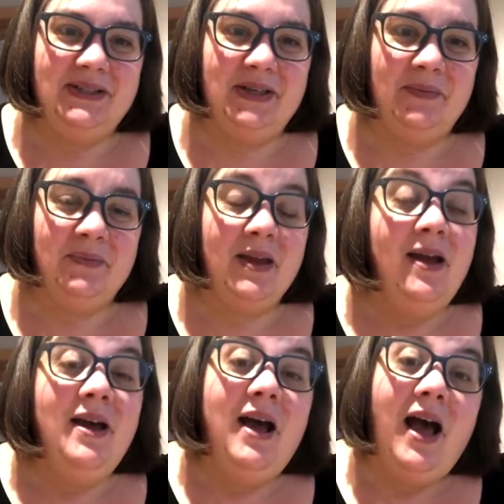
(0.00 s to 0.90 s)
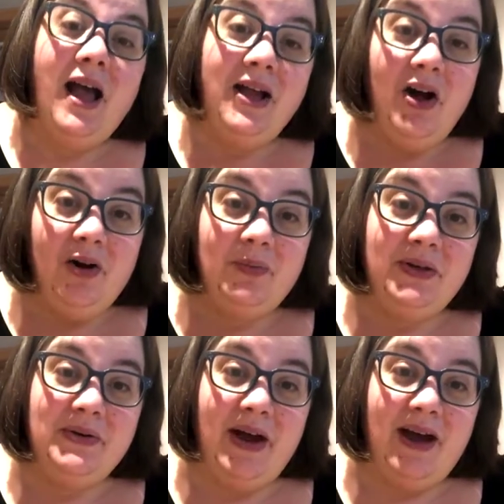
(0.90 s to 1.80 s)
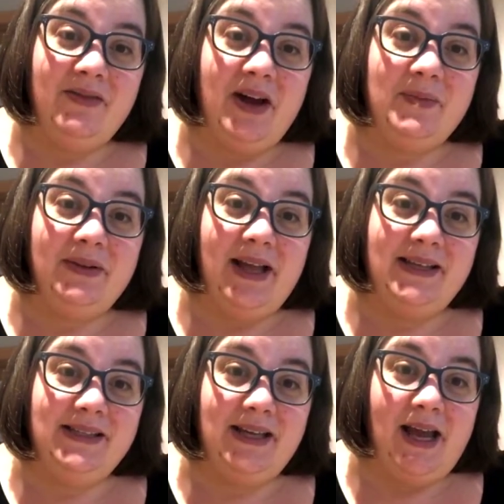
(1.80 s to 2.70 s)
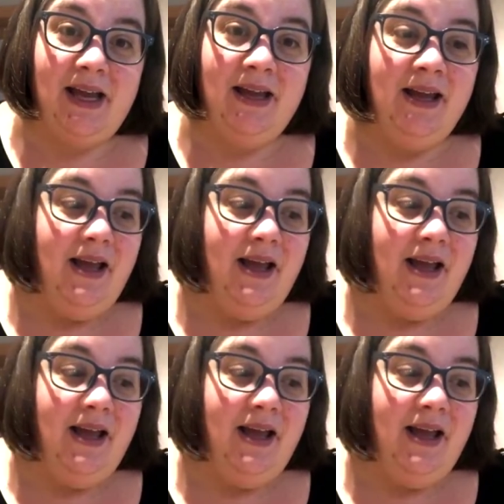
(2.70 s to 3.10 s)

So I hope you have a blessed day,